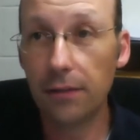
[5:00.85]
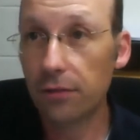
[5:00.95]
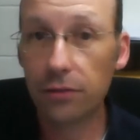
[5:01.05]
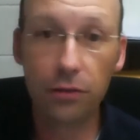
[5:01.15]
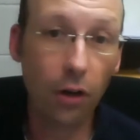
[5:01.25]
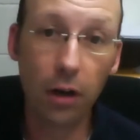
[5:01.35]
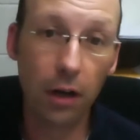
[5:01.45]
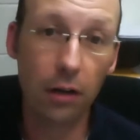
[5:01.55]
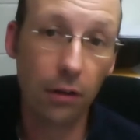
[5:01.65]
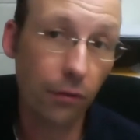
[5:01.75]
starting
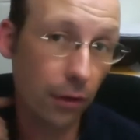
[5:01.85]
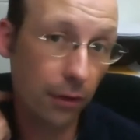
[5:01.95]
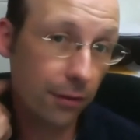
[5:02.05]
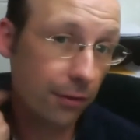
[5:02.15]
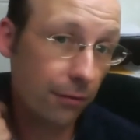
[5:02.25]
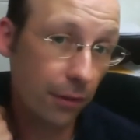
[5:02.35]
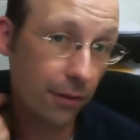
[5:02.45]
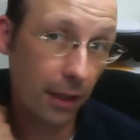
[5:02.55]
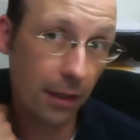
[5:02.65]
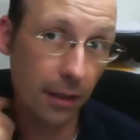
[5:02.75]
all over. It's just it's
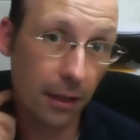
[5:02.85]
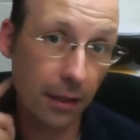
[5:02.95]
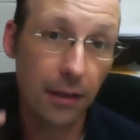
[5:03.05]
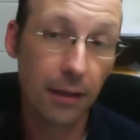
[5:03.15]
like a